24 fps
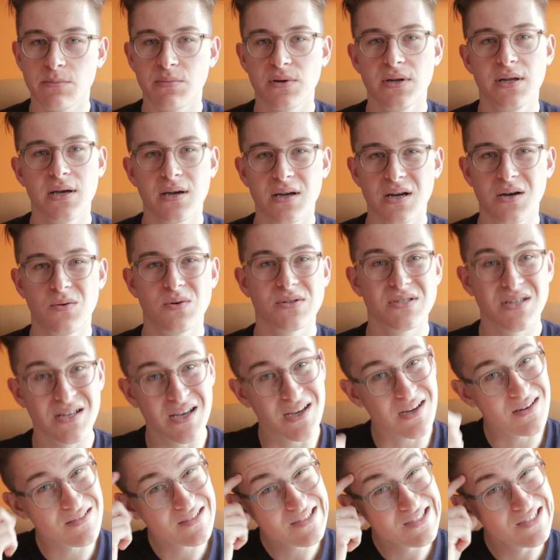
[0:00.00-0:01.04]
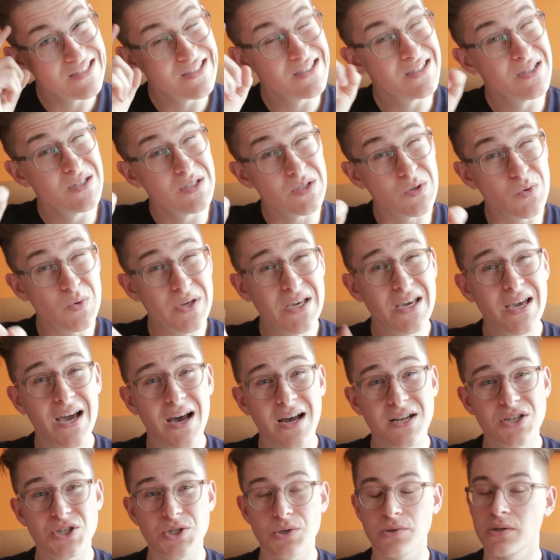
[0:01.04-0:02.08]
but Nikon was like, we
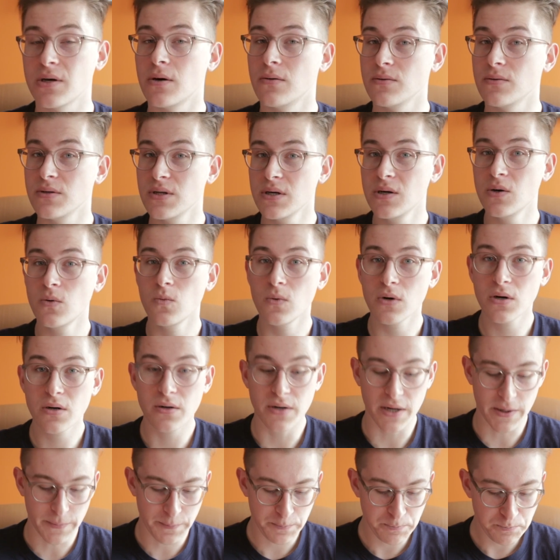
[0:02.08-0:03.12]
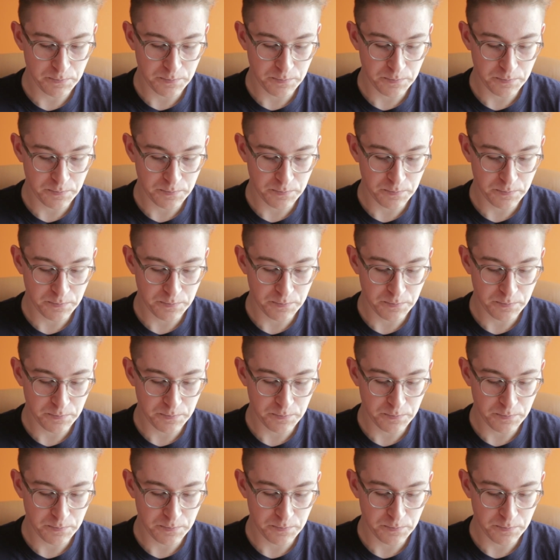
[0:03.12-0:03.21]
got you though, don't worry.